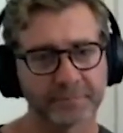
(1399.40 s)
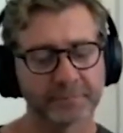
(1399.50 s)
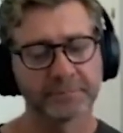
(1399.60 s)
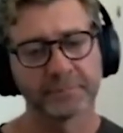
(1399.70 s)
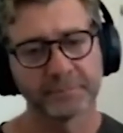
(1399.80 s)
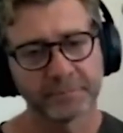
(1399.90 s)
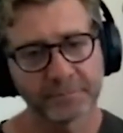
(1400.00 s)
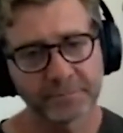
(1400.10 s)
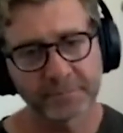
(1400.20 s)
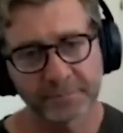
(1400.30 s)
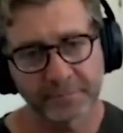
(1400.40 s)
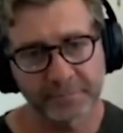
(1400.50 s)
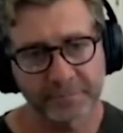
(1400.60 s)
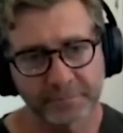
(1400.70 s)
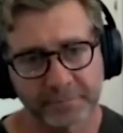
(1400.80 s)

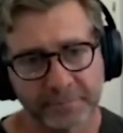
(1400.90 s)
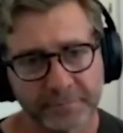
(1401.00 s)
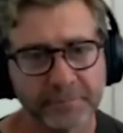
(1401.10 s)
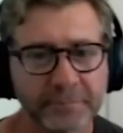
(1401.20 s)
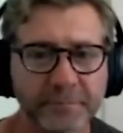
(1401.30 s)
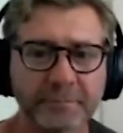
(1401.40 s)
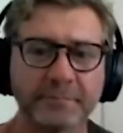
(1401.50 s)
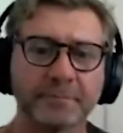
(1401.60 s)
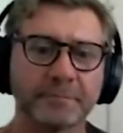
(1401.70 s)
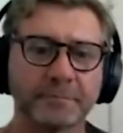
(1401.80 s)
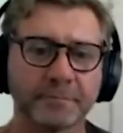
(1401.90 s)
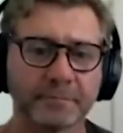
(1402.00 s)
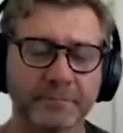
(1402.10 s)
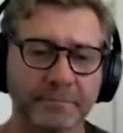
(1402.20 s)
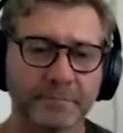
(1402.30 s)

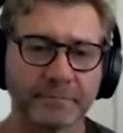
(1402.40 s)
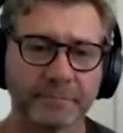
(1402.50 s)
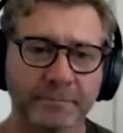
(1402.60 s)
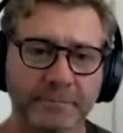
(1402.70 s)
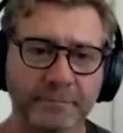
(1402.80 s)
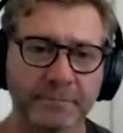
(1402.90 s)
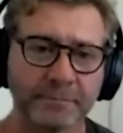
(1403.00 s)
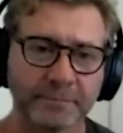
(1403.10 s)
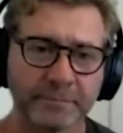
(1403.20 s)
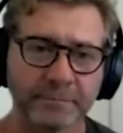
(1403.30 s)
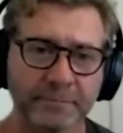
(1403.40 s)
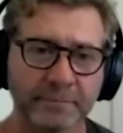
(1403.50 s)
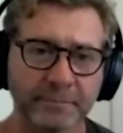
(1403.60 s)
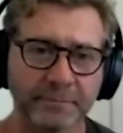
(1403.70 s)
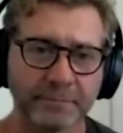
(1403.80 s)

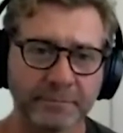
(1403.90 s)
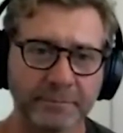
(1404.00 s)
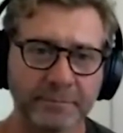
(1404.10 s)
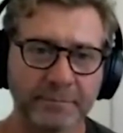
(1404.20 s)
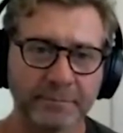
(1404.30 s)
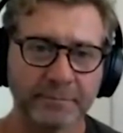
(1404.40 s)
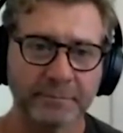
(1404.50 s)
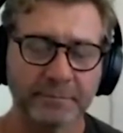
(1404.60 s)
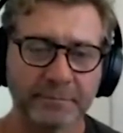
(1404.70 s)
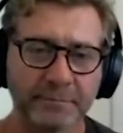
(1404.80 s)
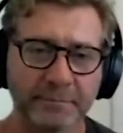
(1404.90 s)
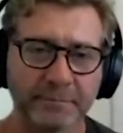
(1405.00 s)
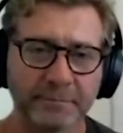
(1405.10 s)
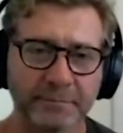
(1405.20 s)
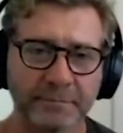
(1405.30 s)

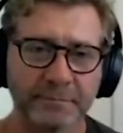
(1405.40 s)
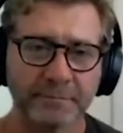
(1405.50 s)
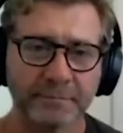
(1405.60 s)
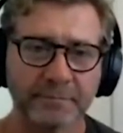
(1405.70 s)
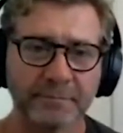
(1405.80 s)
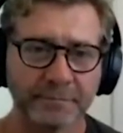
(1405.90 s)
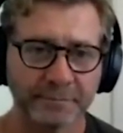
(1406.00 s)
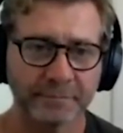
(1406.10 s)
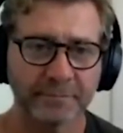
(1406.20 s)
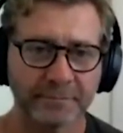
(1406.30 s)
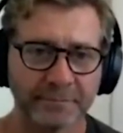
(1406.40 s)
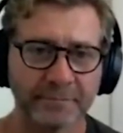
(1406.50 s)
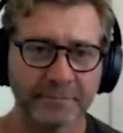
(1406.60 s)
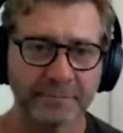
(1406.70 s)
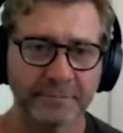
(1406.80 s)

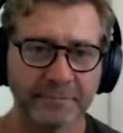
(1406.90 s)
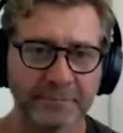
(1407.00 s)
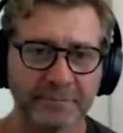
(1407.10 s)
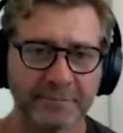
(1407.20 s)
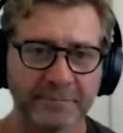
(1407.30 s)
[no speech]